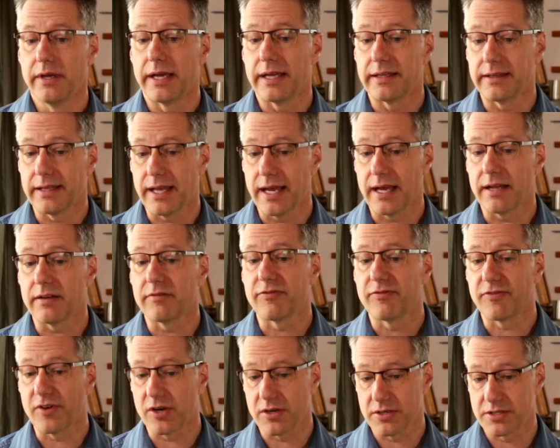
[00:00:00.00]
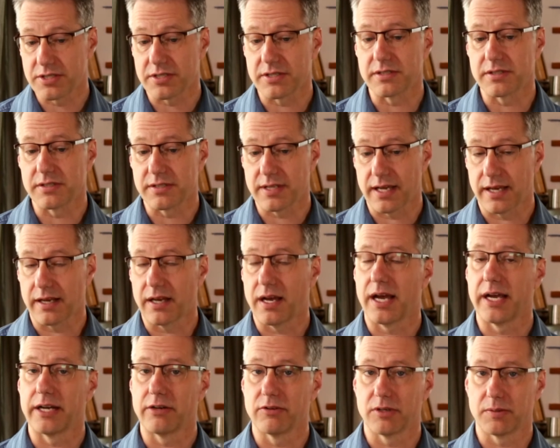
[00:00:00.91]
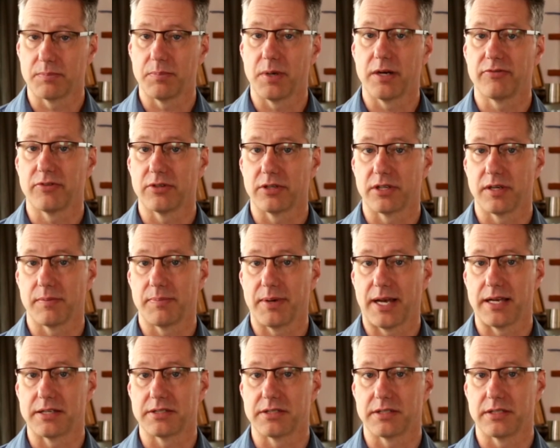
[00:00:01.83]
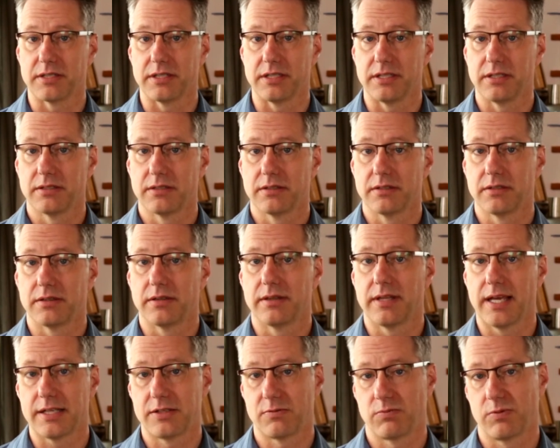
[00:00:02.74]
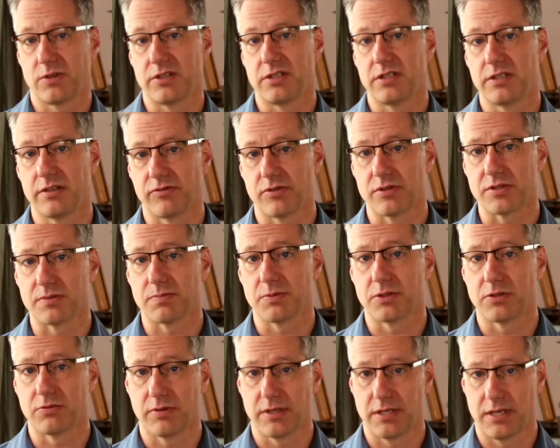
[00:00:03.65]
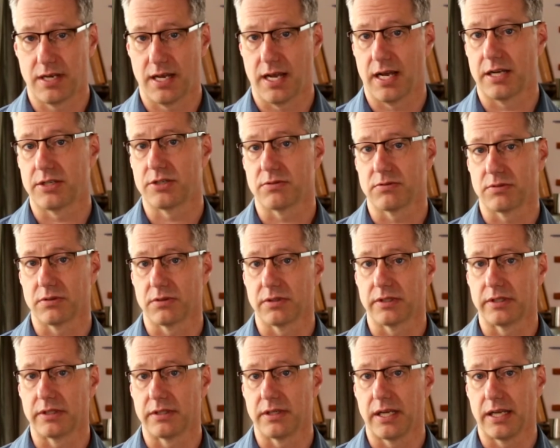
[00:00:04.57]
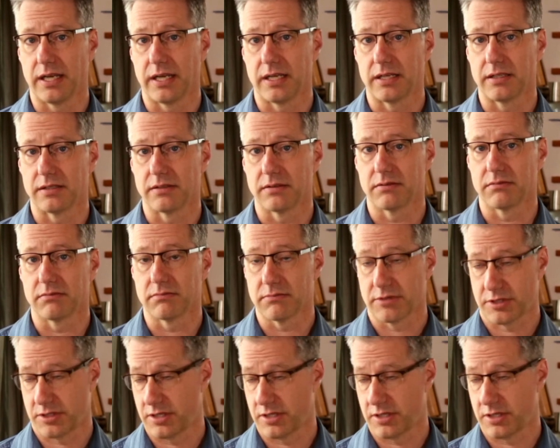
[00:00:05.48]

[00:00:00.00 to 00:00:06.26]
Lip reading: And that functions, that hygric buffer capacity. That's what differs between natural and